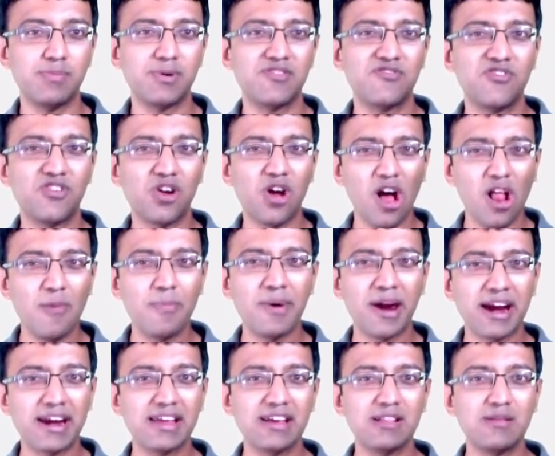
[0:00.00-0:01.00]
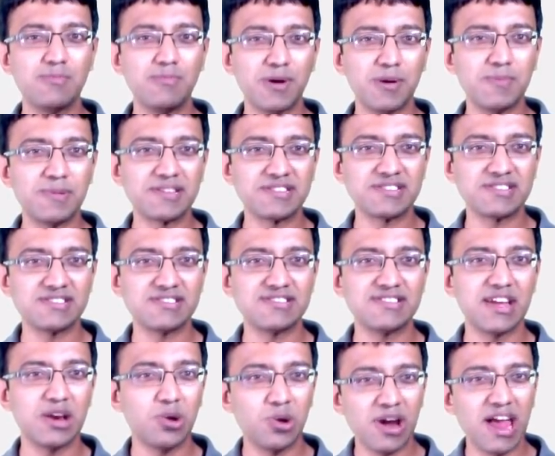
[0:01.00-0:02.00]
but for all practical purposes,
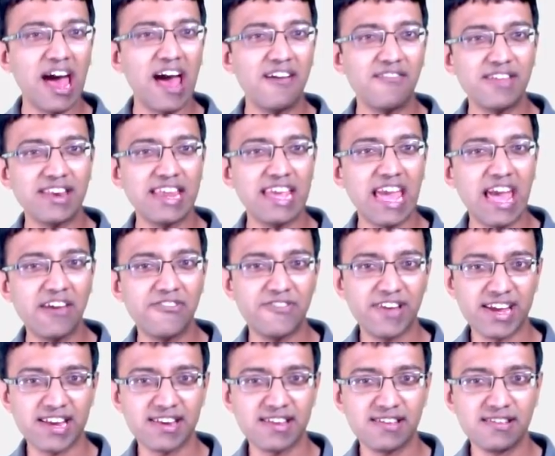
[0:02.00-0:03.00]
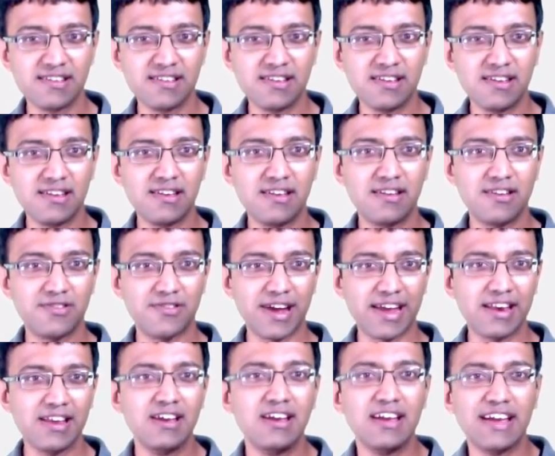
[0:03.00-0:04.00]
they don't have any effect, right?